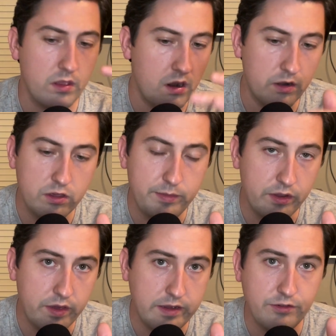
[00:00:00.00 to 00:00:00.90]
Our
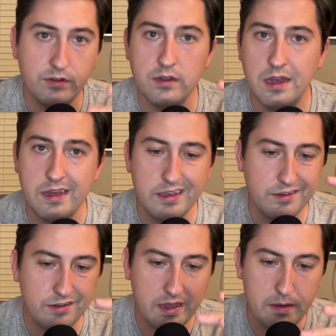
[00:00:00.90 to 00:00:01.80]
communication
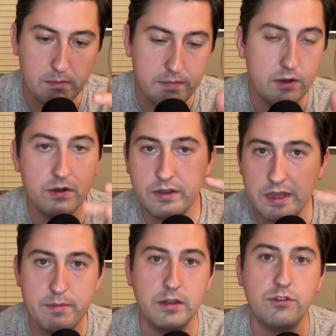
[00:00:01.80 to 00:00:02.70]
is a mirrored
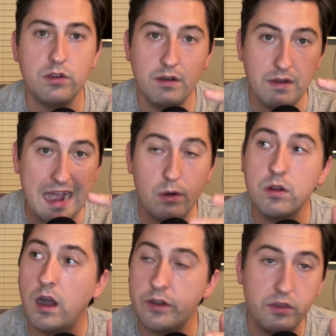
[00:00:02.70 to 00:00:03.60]
image of how
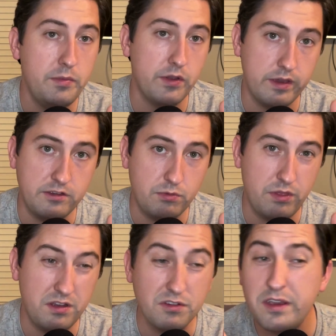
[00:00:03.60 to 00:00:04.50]
God communicates with us.